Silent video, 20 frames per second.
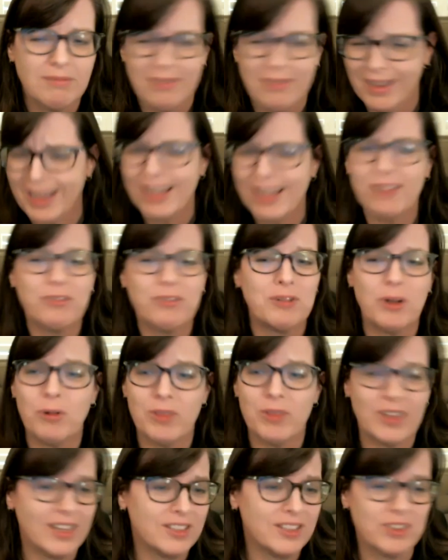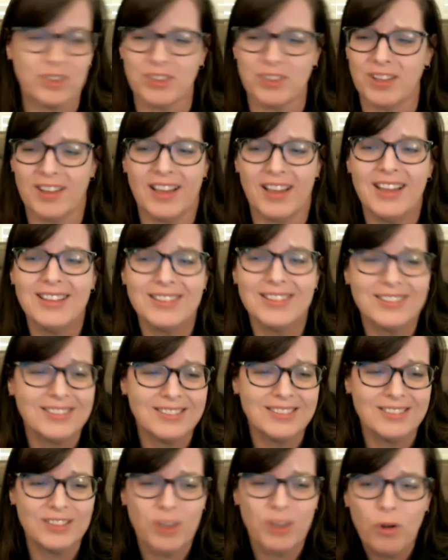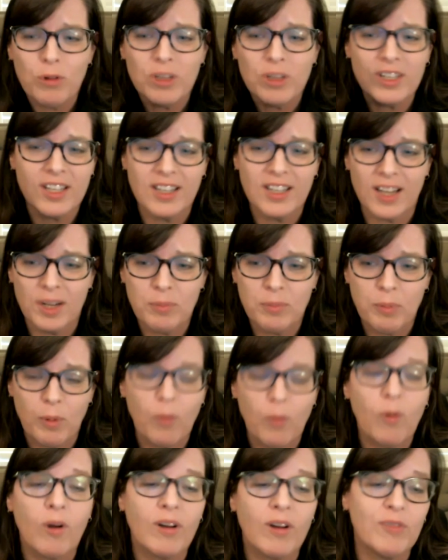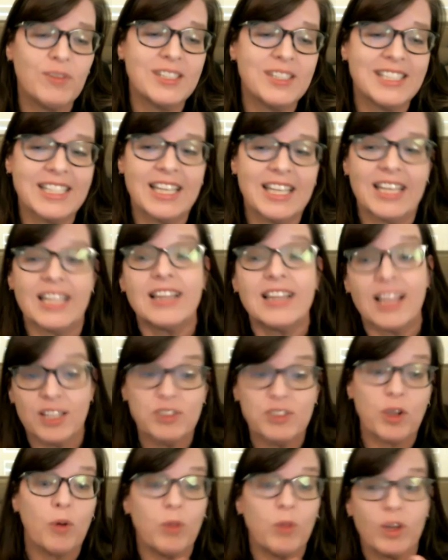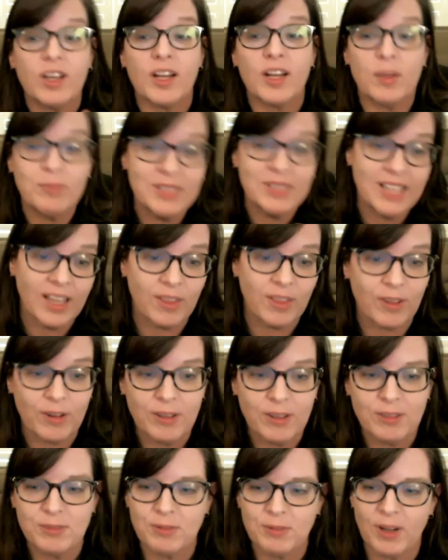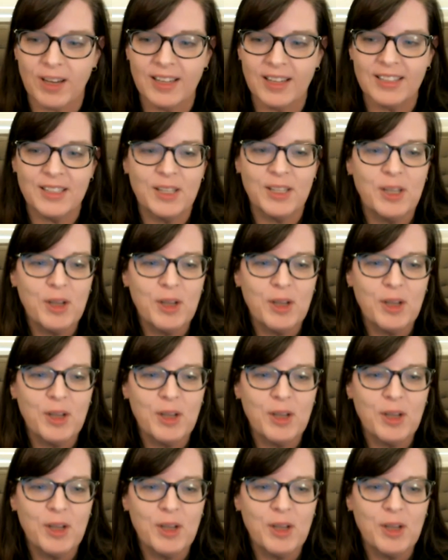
I don't know the answer to that. Go look it up. Or if it's a kid, let's go look it up together, right?